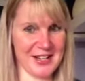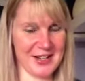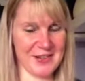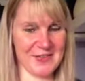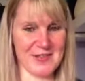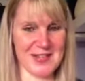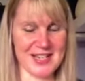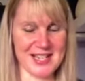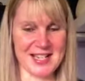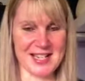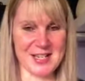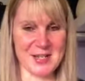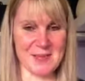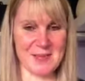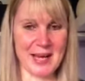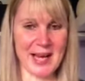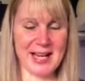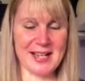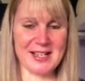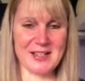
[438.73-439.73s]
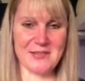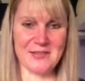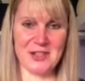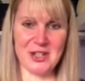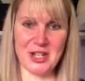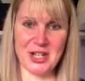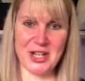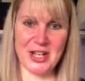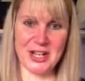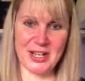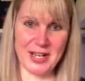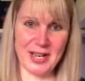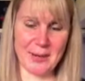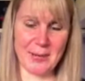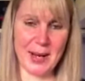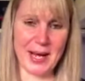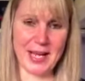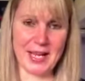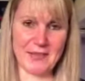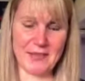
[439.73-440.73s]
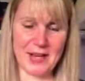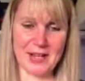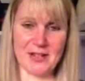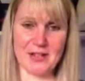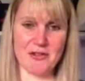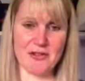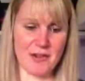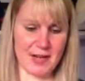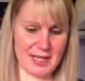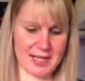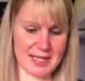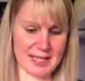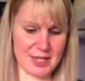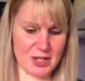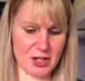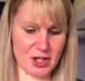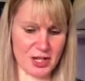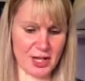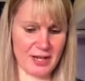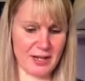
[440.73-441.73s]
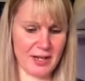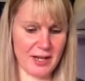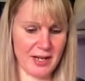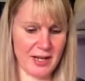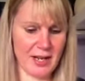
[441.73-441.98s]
obviously some kind of journey where you've had a transition